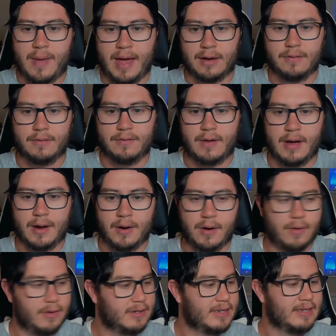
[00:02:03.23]

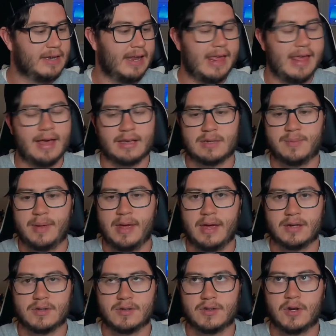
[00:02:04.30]
magnifier. This is an
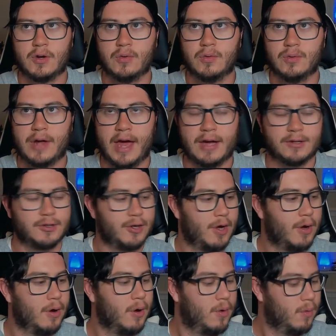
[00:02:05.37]
EXPS
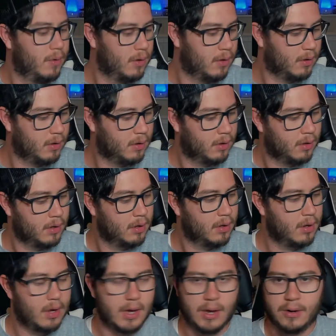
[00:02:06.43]
2-0,
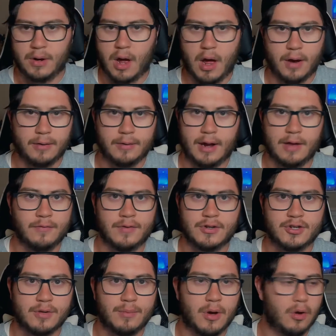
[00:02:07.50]
not night
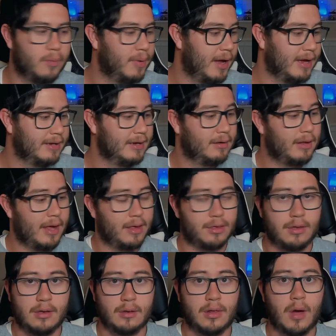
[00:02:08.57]
vision mode, but I did like
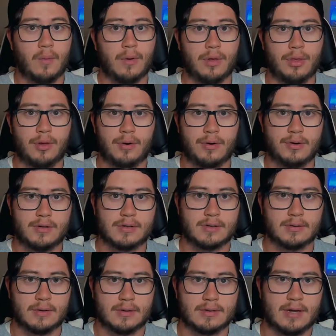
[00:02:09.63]
the lower thirds.
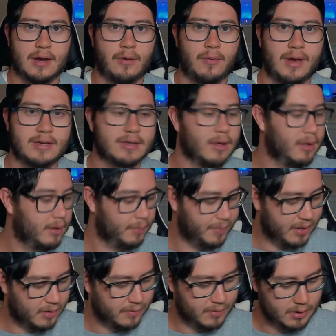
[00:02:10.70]
It's kind of raised a little
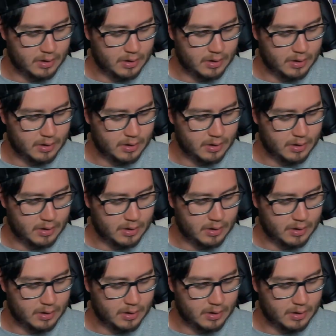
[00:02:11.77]
bit.